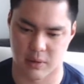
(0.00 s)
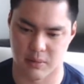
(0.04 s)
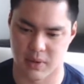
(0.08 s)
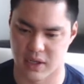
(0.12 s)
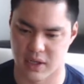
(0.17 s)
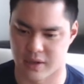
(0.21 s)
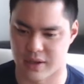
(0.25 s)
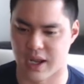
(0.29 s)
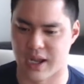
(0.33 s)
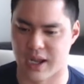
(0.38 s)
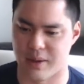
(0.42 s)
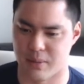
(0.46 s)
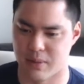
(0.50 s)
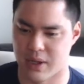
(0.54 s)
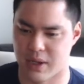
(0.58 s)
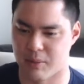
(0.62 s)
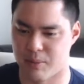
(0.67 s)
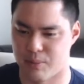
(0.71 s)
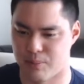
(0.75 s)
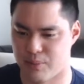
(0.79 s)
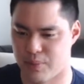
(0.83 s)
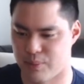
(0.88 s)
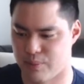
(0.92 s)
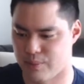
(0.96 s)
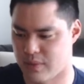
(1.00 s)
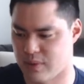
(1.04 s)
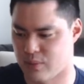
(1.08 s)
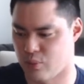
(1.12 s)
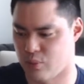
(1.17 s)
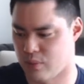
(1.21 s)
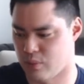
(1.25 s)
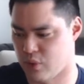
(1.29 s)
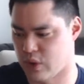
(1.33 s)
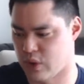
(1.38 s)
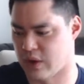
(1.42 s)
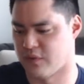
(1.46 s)
But like I
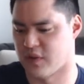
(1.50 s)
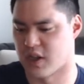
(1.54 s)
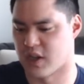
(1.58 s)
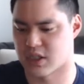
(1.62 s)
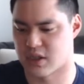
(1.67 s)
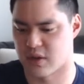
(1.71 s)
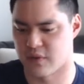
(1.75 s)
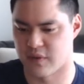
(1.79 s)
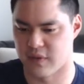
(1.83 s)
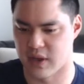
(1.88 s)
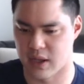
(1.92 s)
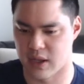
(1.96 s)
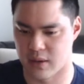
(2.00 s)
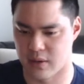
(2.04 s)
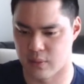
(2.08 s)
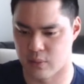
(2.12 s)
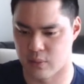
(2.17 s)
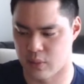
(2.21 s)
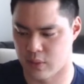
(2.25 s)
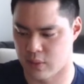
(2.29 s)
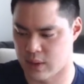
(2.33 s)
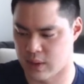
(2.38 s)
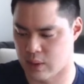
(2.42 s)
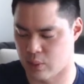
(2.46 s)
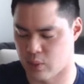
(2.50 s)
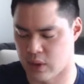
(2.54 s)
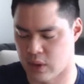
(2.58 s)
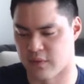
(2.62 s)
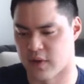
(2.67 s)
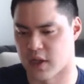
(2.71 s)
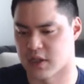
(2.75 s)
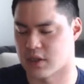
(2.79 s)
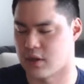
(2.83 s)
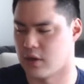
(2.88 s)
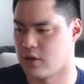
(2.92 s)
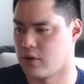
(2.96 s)
reinvested
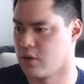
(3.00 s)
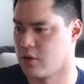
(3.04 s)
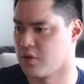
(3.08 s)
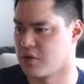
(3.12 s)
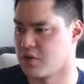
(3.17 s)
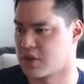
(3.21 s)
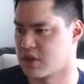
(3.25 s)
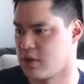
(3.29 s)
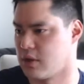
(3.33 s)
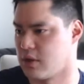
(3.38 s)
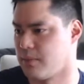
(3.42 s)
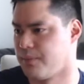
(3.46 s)
those